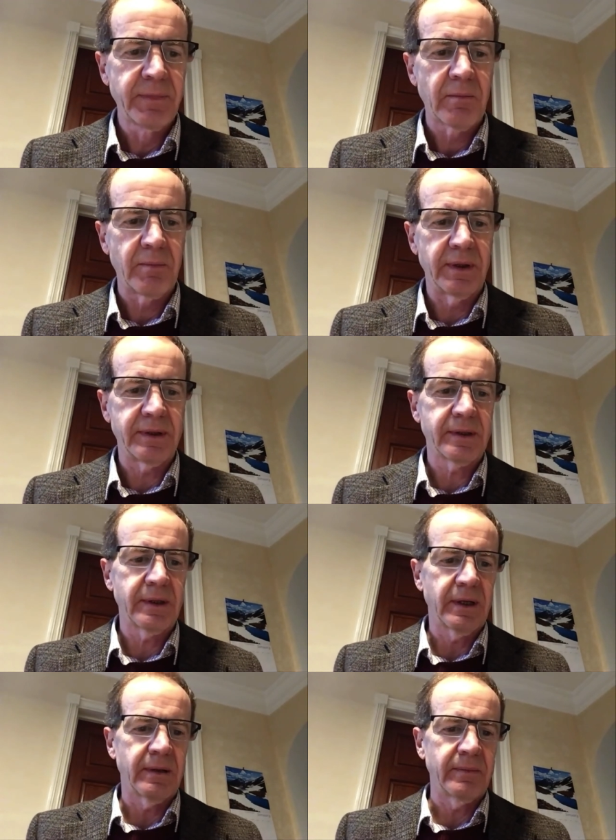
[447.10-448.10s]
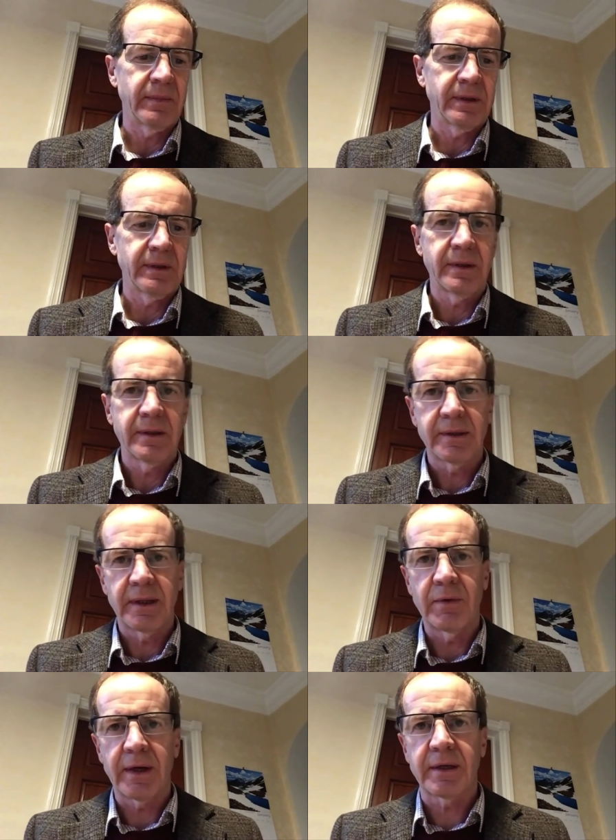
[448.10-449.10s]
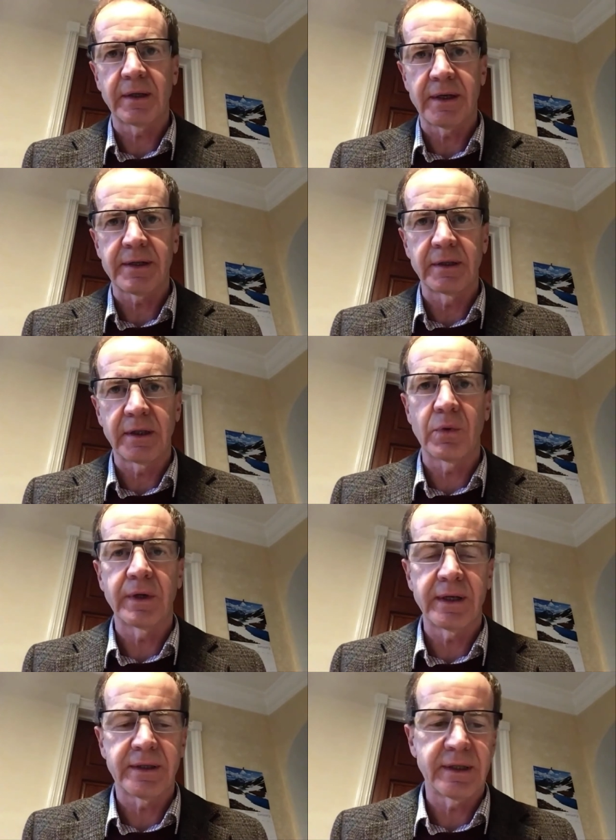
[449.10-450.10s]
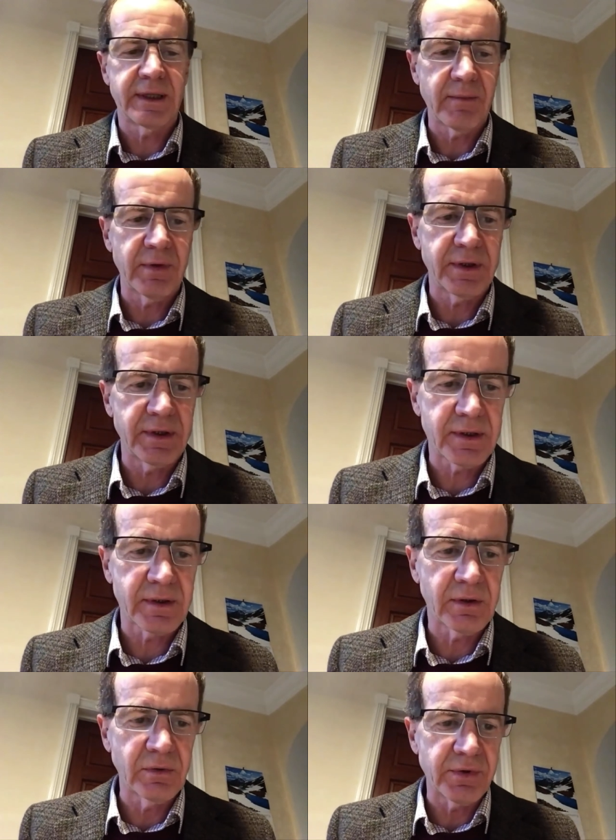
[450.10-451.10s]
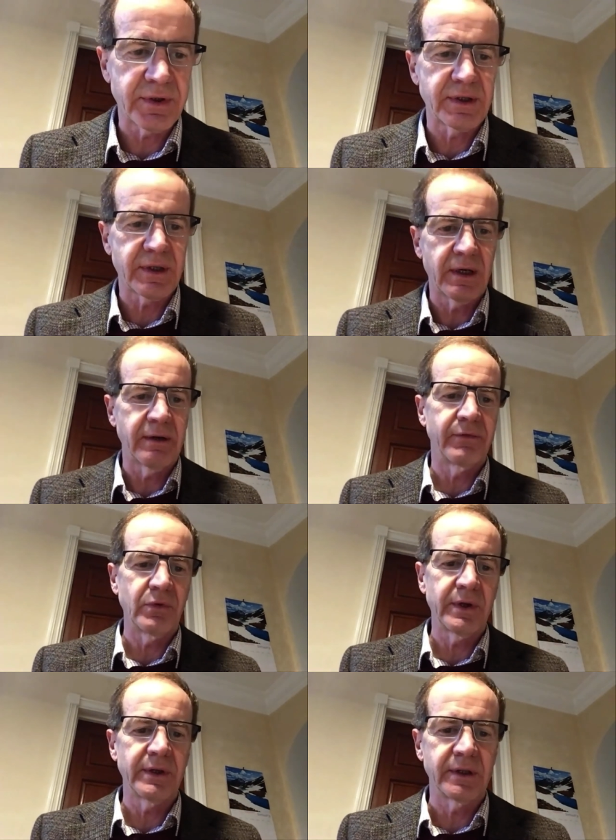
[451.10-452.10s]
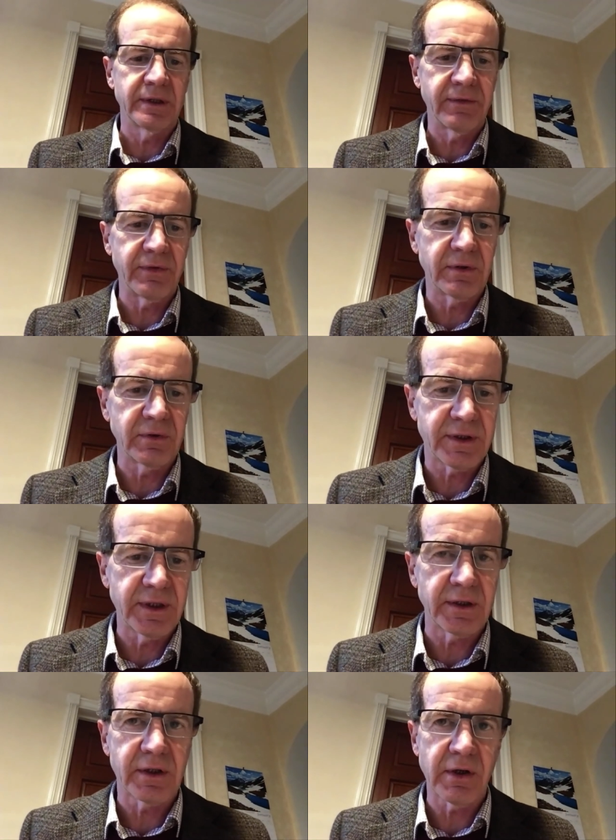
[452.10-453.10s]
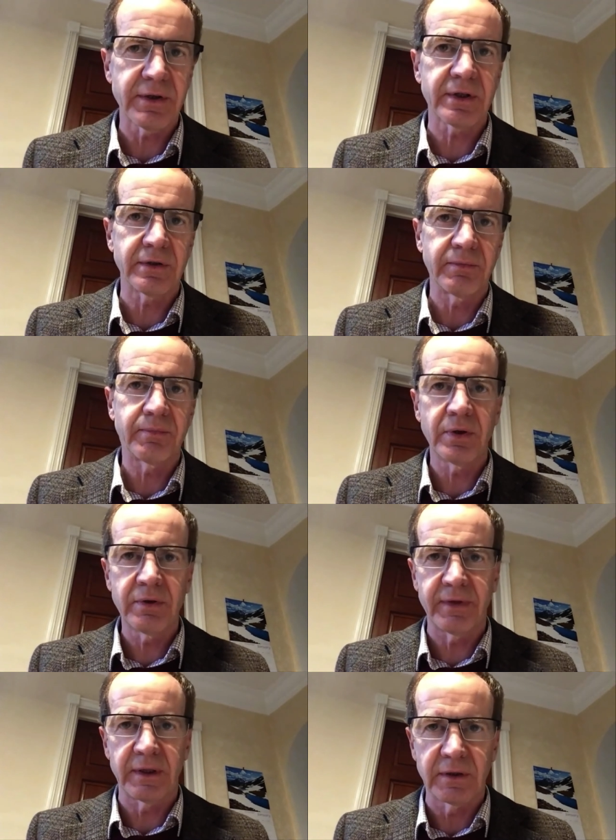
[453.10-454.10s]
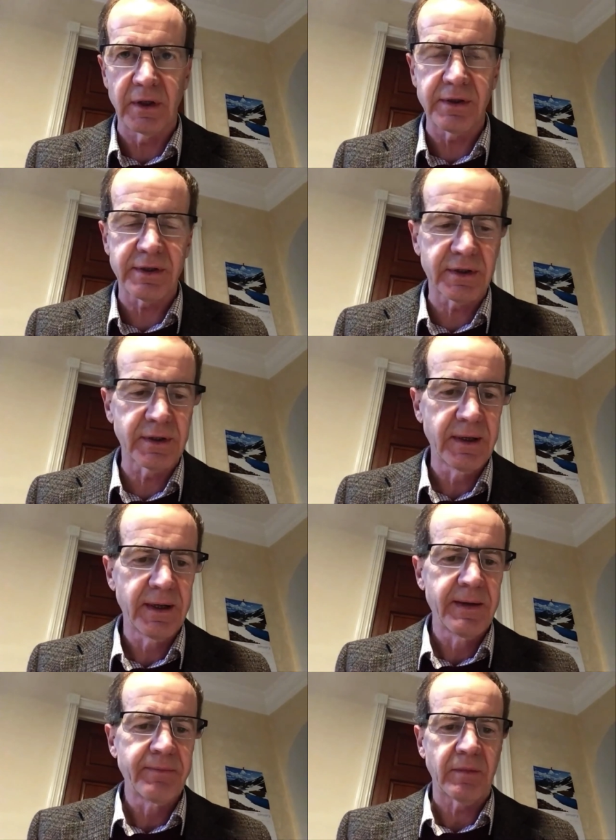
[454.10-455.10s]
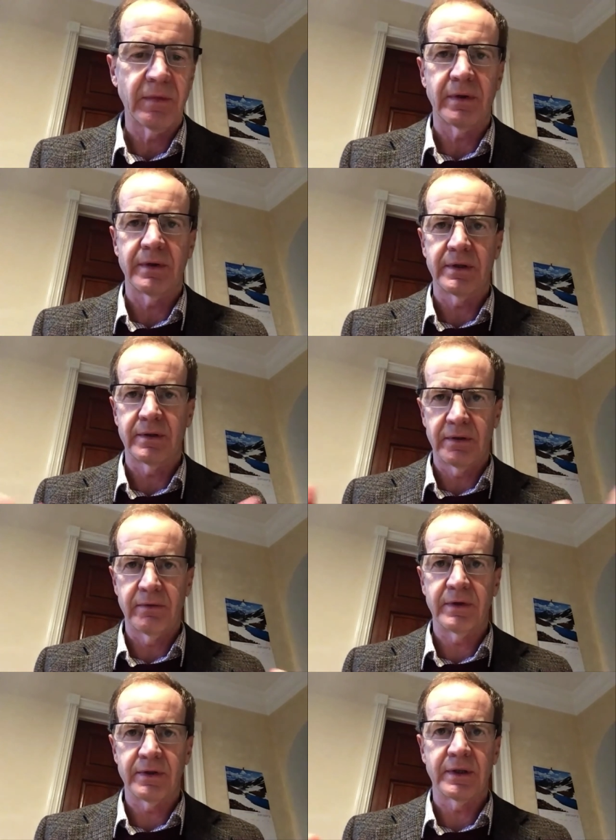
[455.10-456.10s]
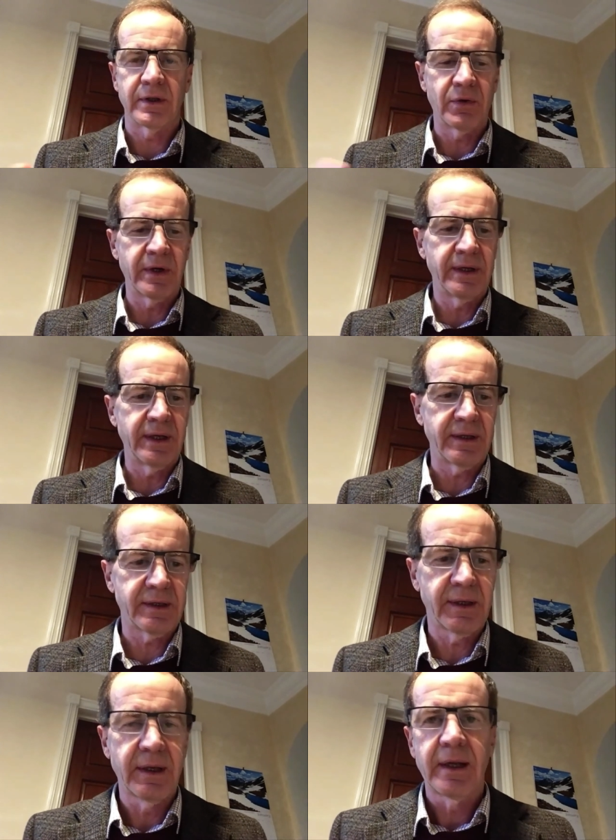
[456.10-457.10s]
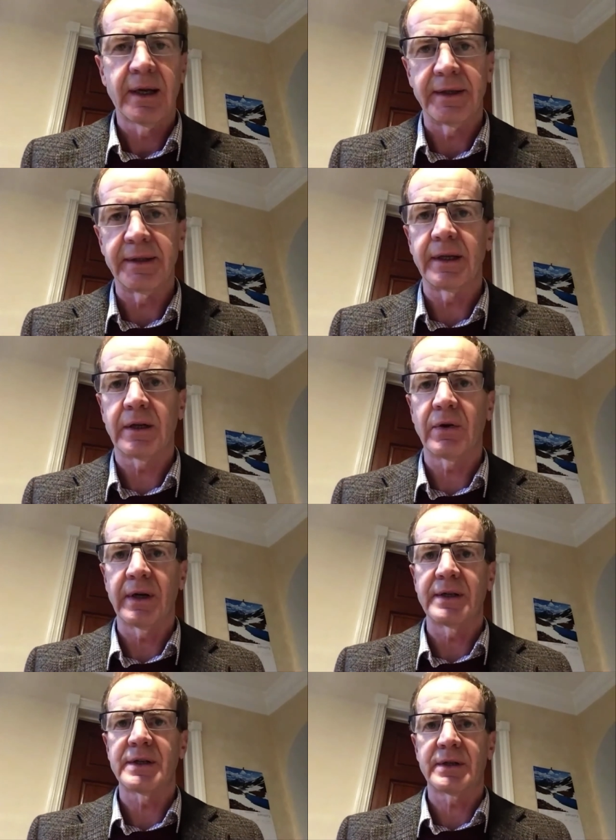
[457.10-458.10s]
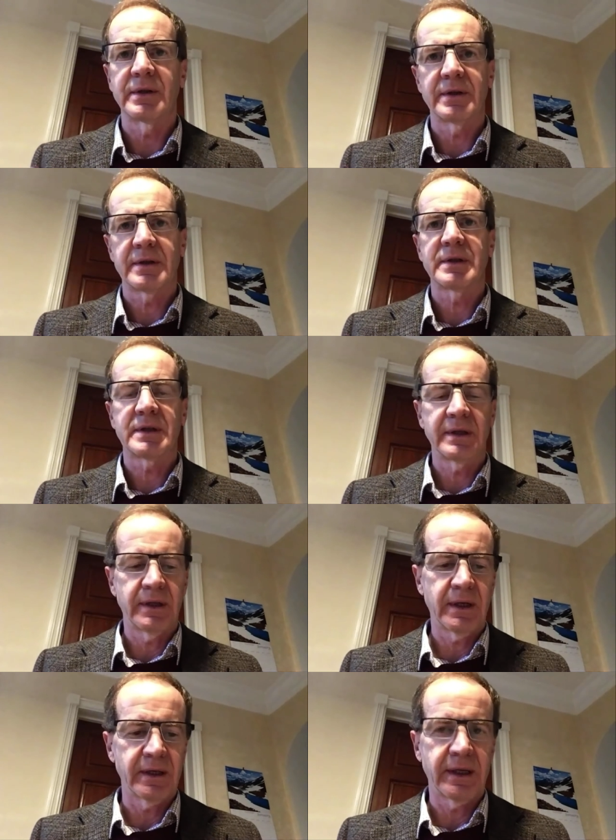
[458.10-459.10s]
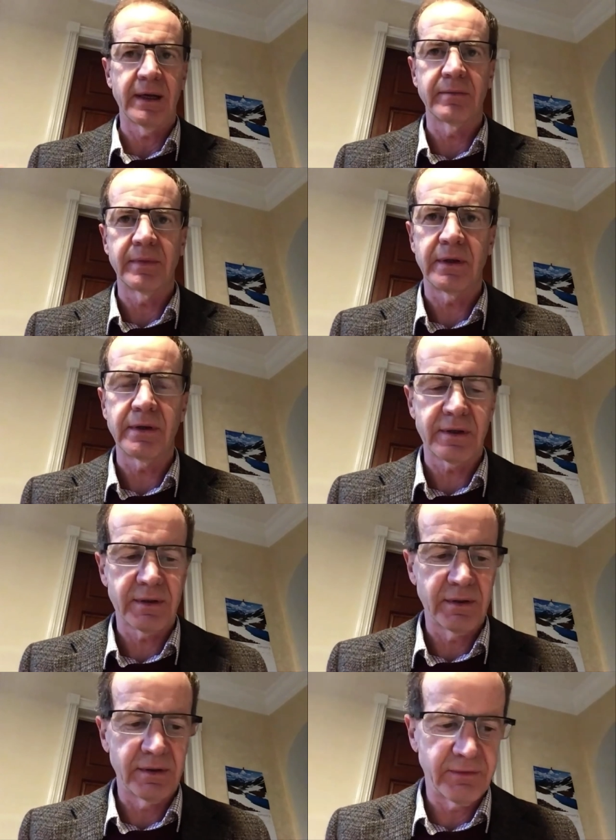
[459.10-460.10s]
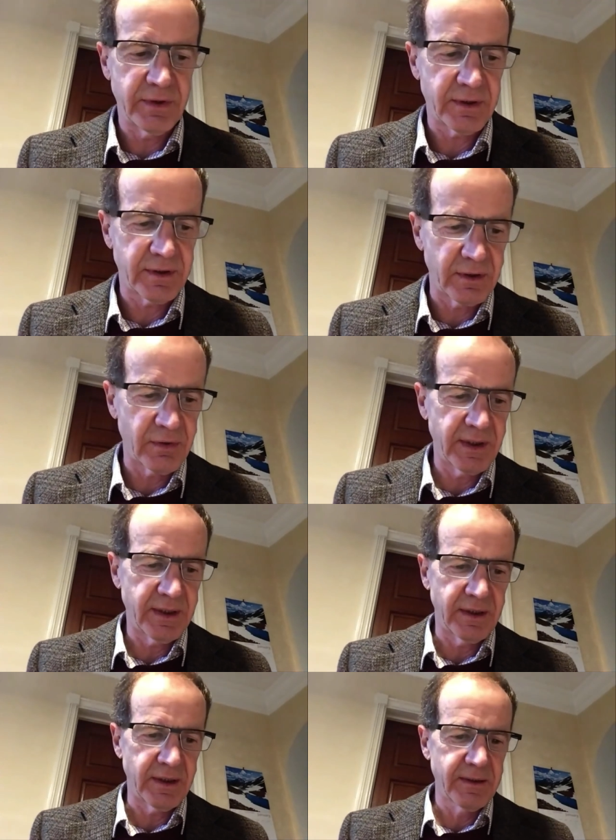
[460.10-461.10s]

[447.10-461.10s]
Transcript: but um, they recognise that liquidated damages clauses avoid the difficulty and cost of proving loss because you've just agreed it, and they create certainty again because you've just agreed it.